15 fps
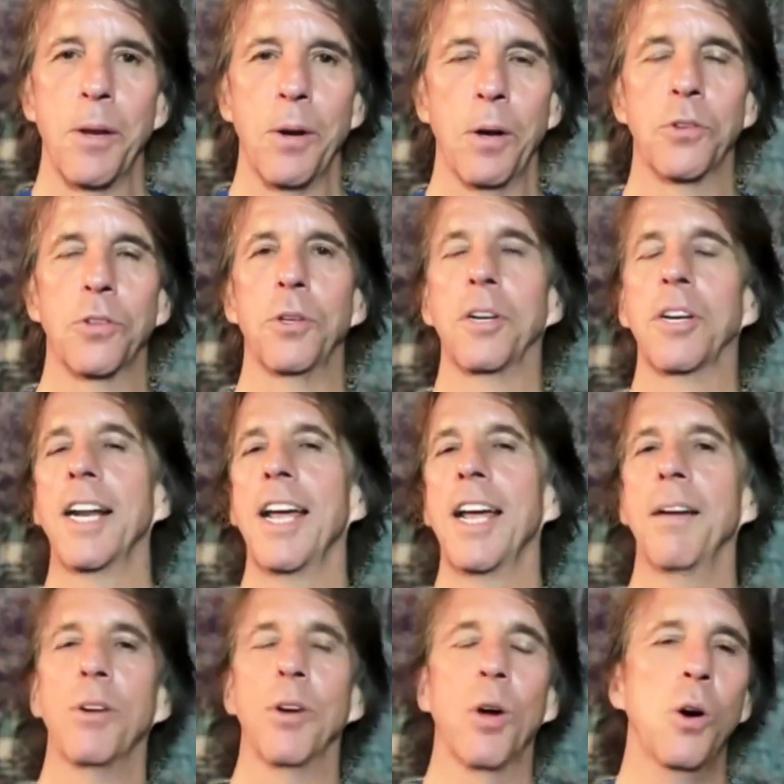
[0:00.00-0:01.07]
So you're going to
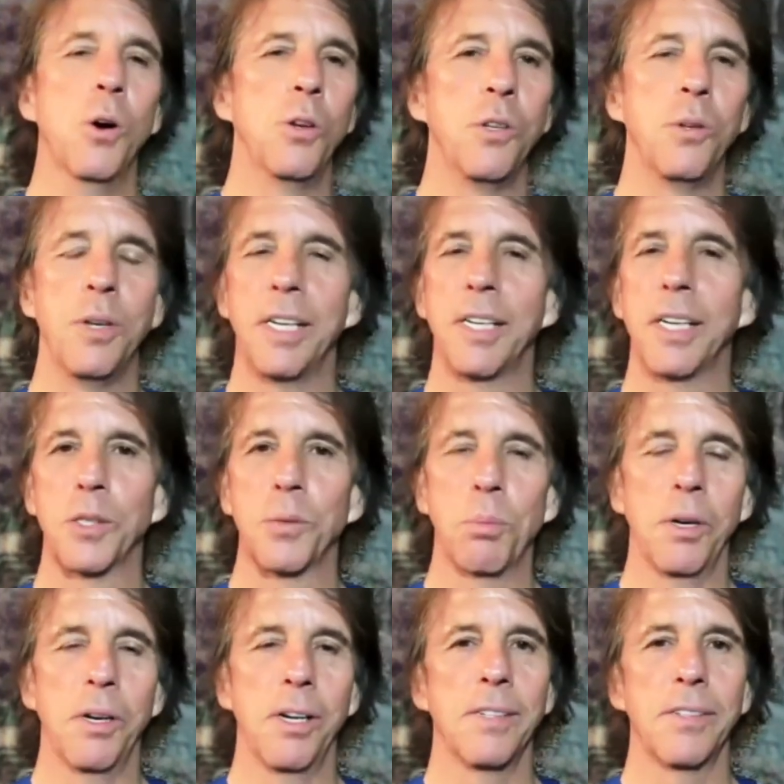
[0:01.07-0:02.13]
have your own unique
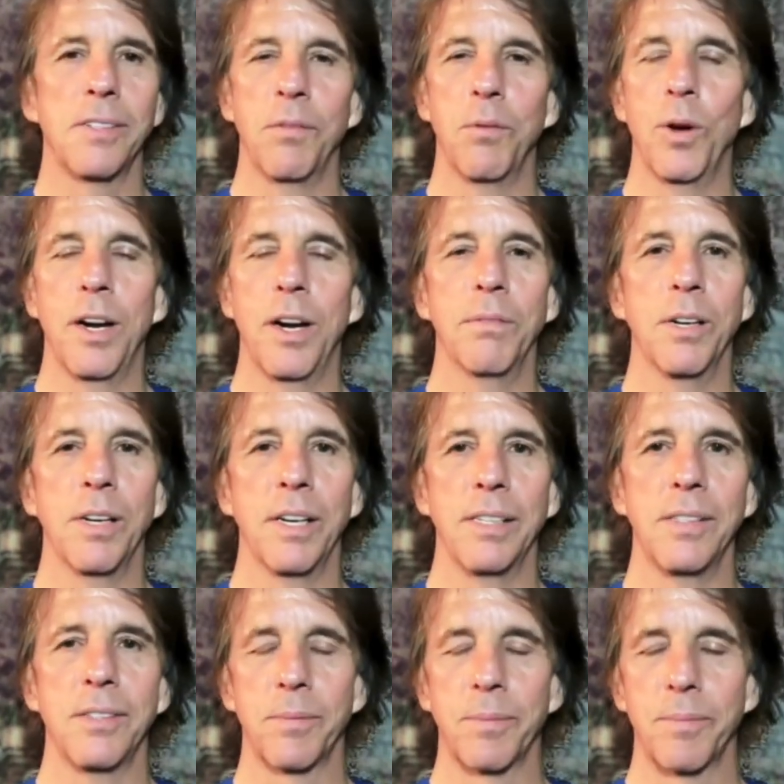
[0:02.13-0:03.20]
experience of whatever it
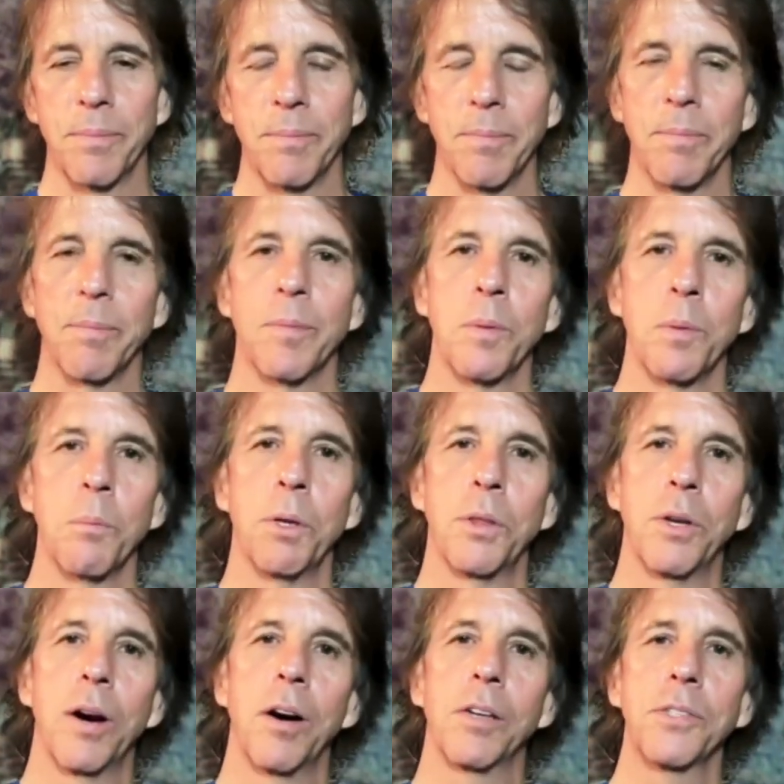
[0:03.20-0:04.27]
is. But
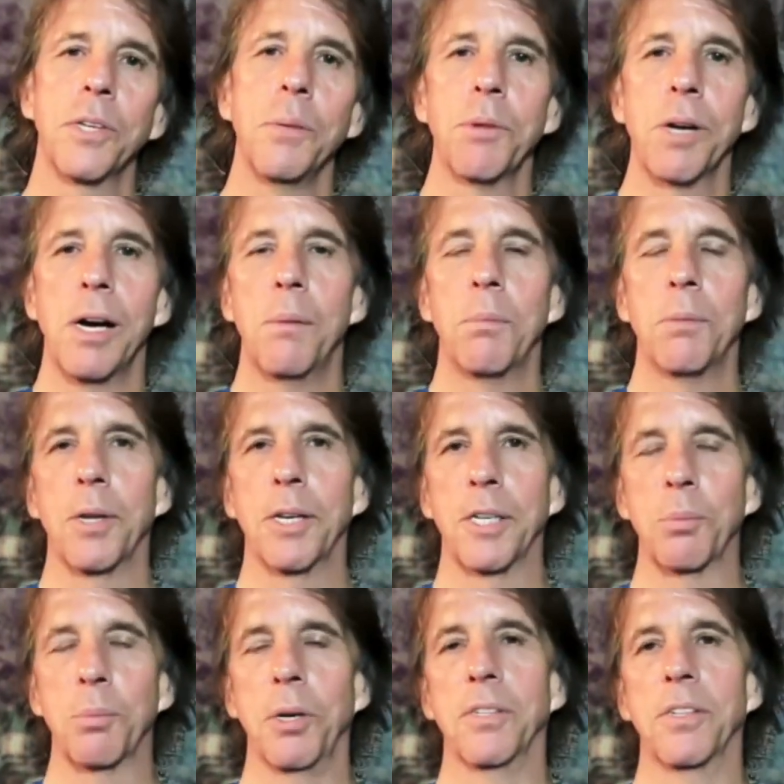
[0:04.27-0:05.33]
there are some common
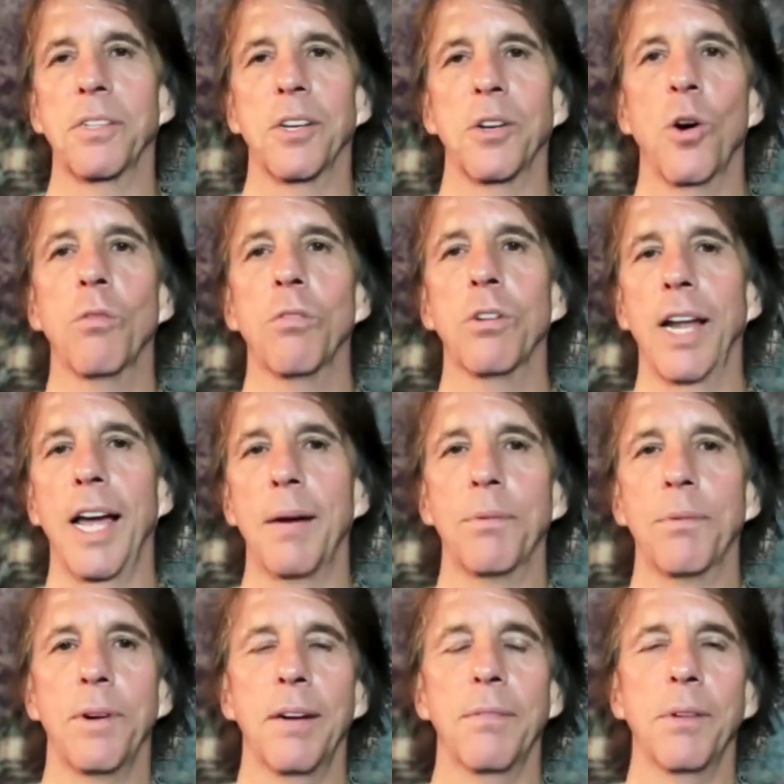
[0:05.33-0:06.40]
experiences that overlap
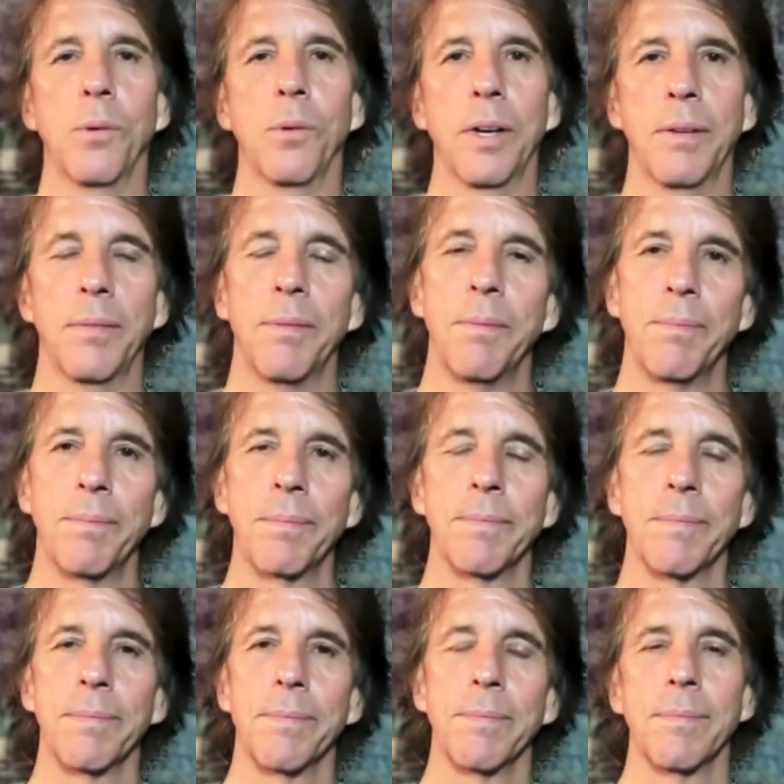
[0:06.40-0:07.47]
for everyone.
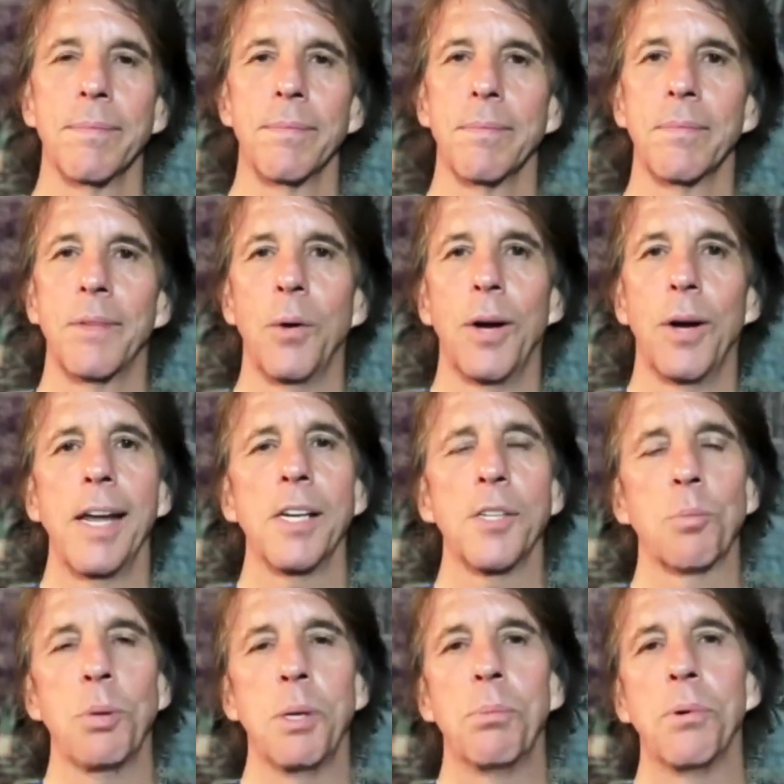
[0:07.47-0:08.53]
Now, when I
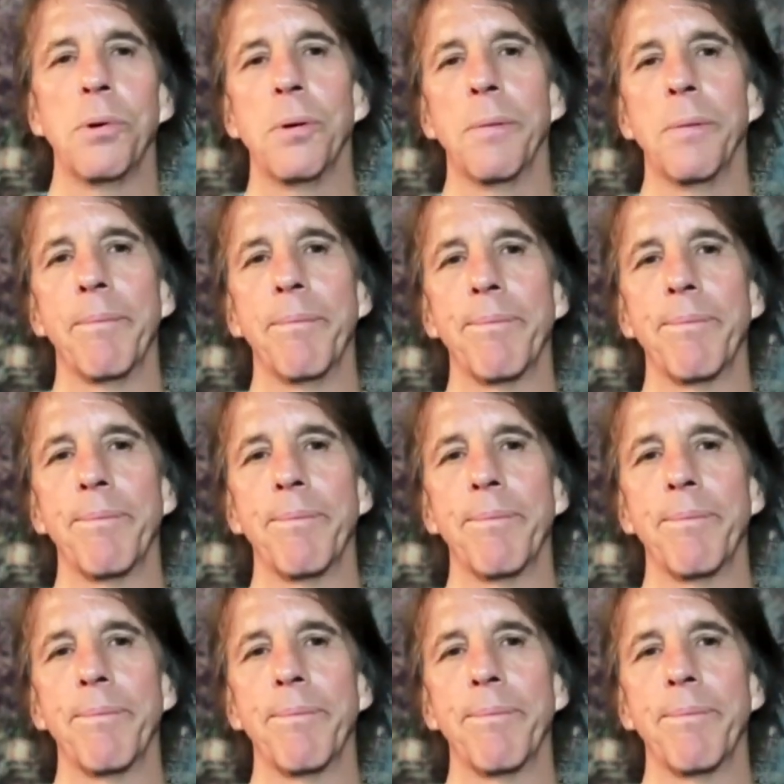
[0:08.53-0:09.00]
ask people,